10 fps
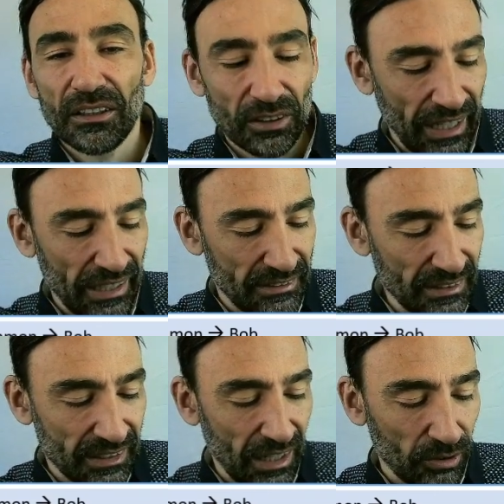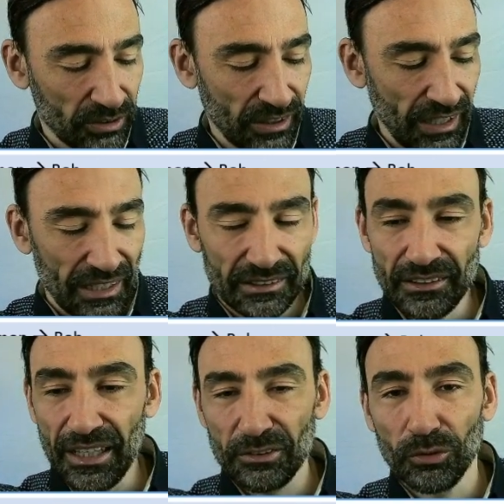Okay, this is how the
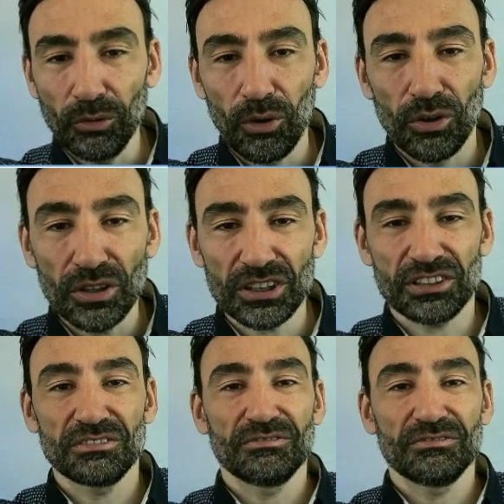Lightning Network works.